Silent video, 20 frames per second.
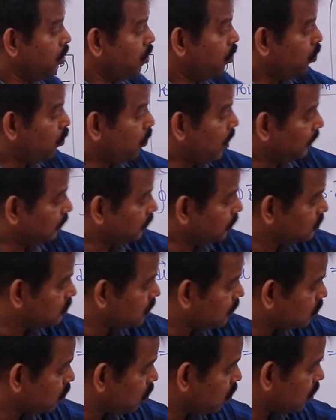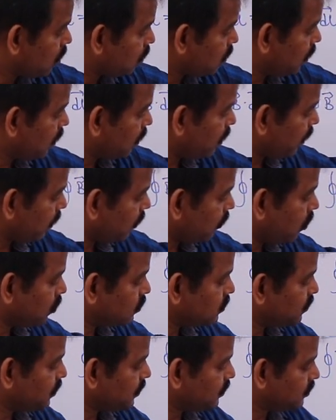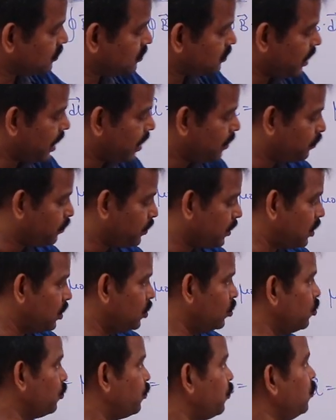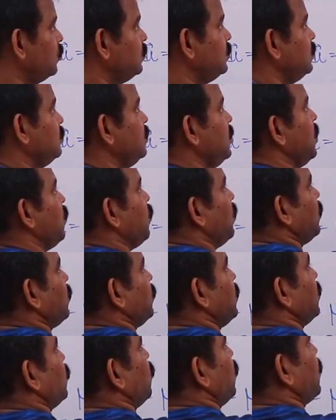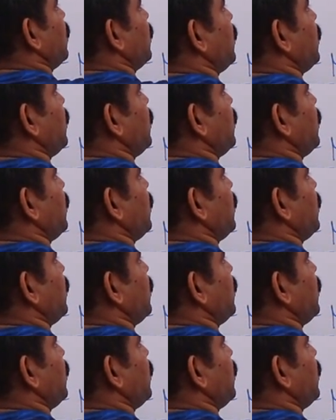What is the total current enclosed by this Amperean loop, which is equal to the total